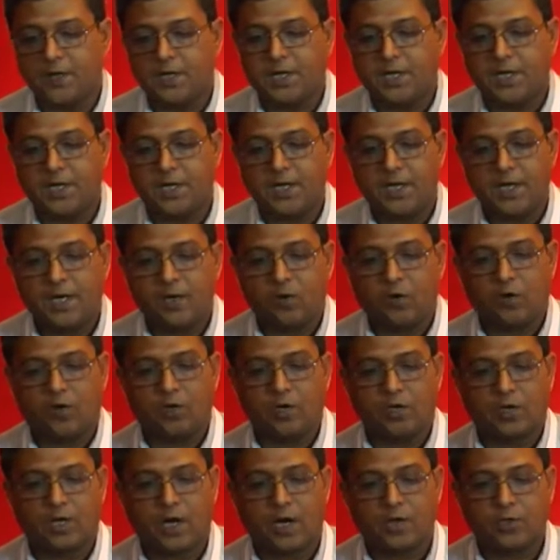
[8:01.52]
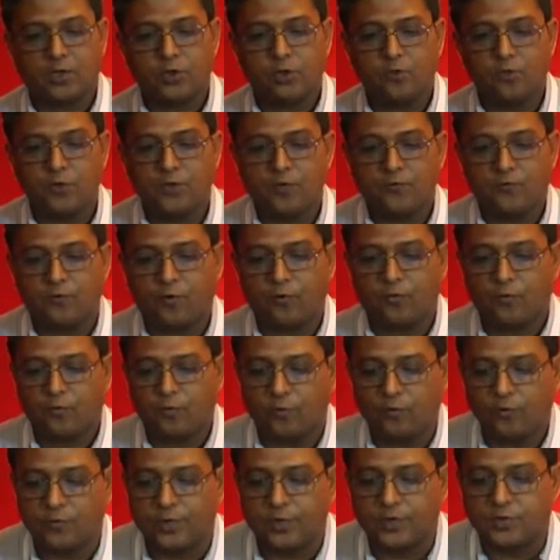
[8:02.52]
per day or curcumin for
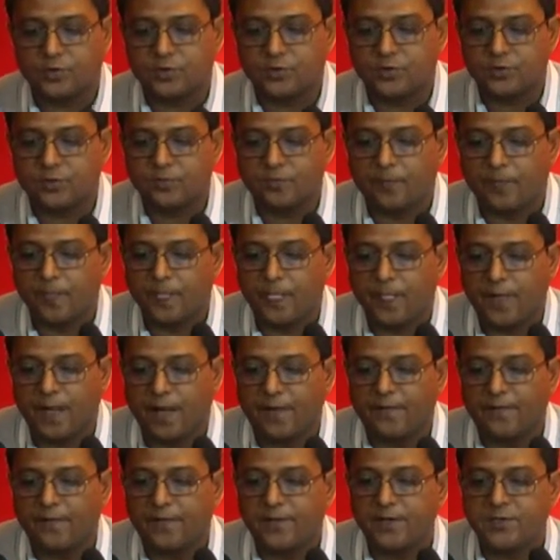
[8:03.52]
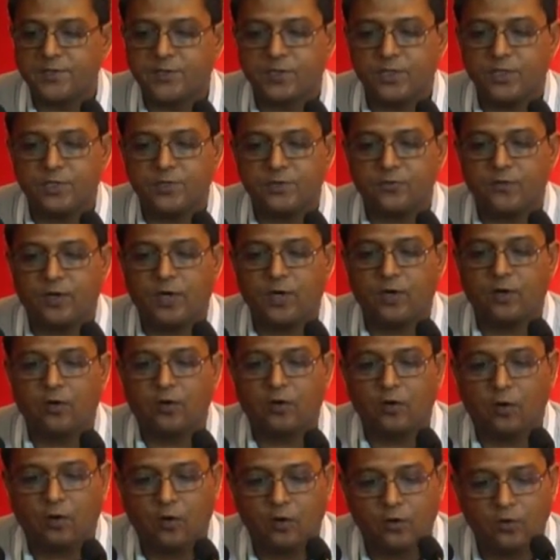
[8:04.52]
4 weeks, and the results
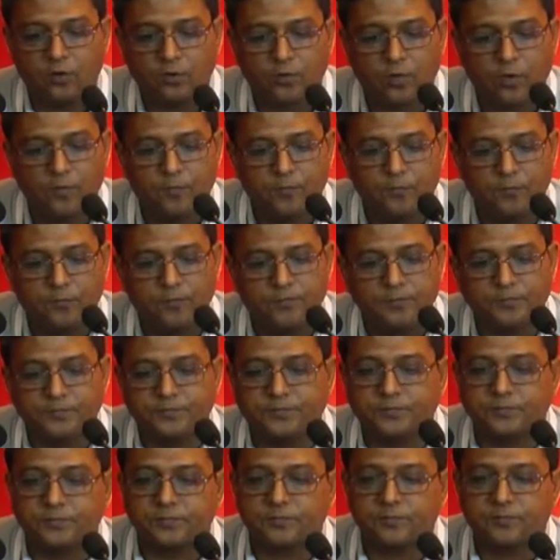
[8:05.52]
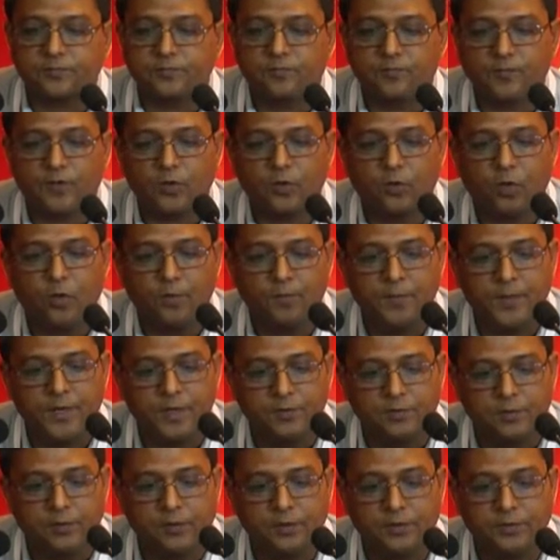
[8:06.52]
were all
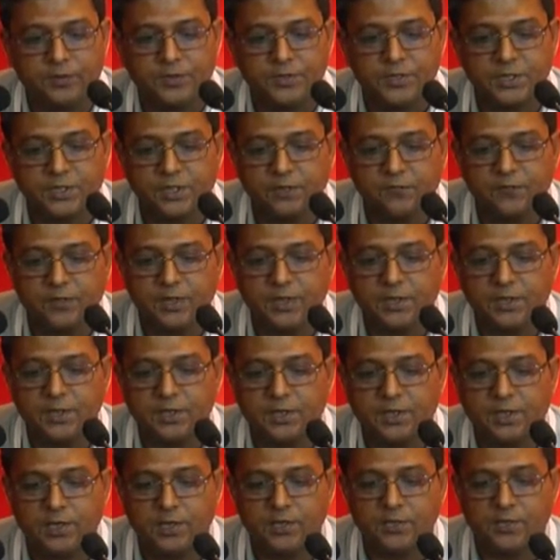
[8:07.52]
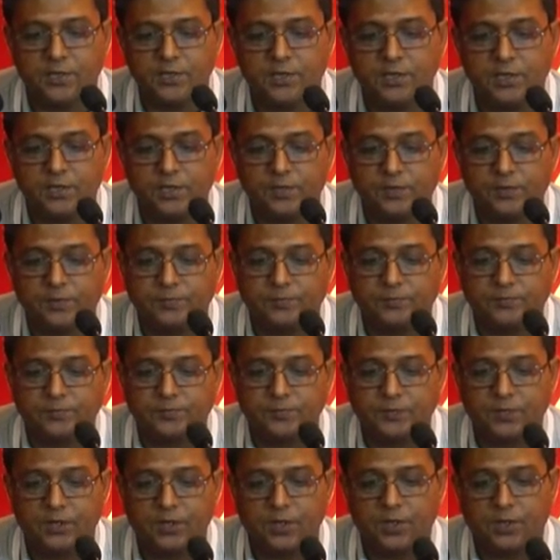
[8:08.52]
comparable. The significant decrease in
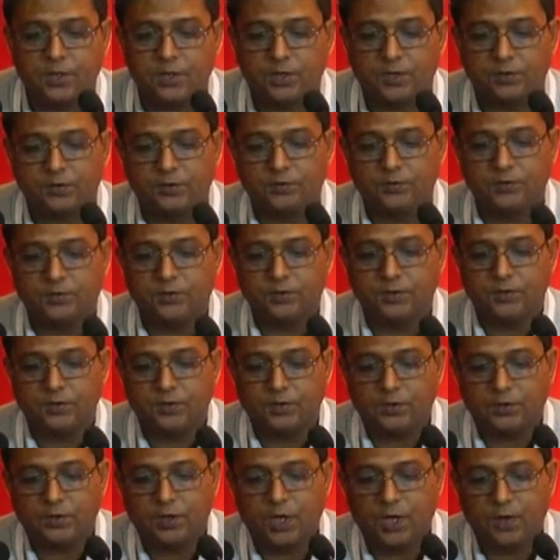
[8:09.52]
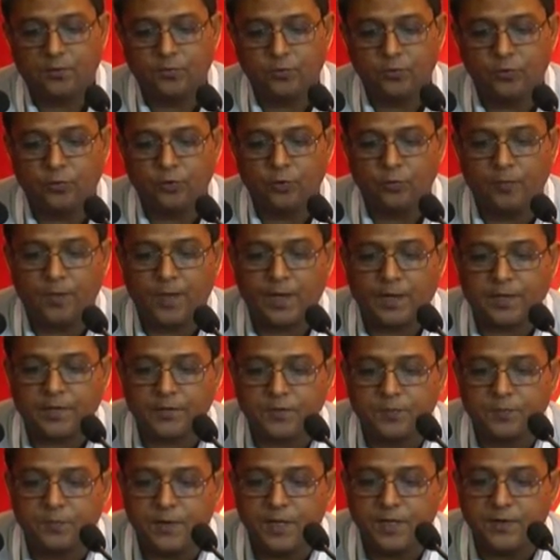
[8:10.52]
WO
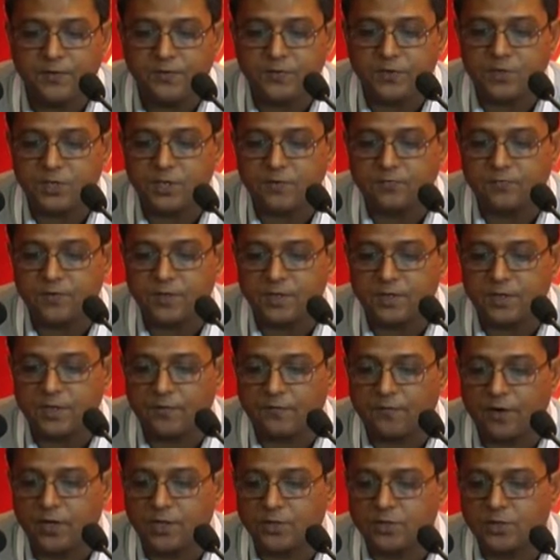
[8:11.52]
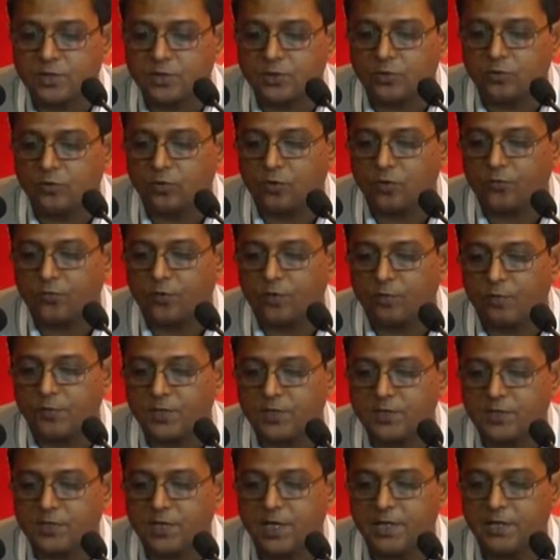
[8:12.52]
max pain, stiffness, and function score from
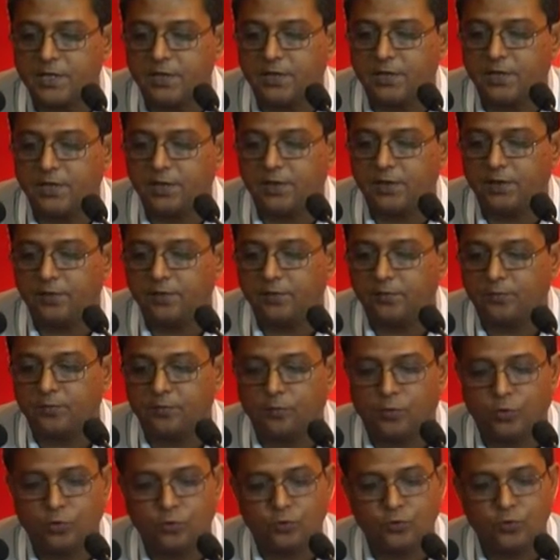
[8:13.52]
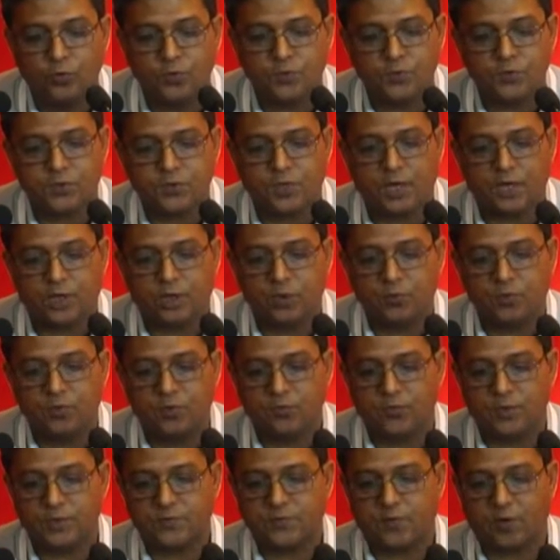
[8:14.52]
baseline in both groups.
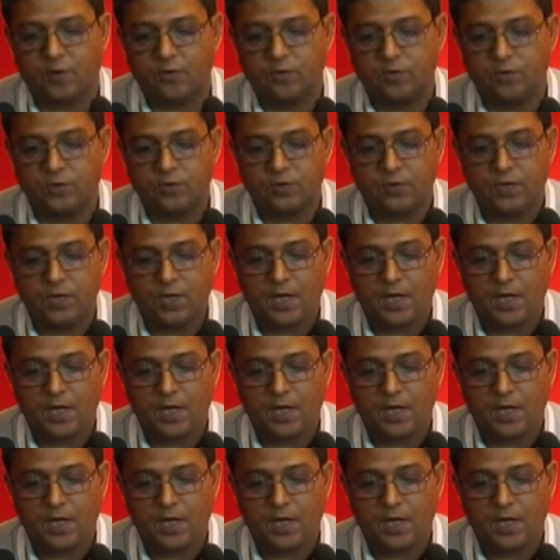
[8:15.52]
Curcumin was found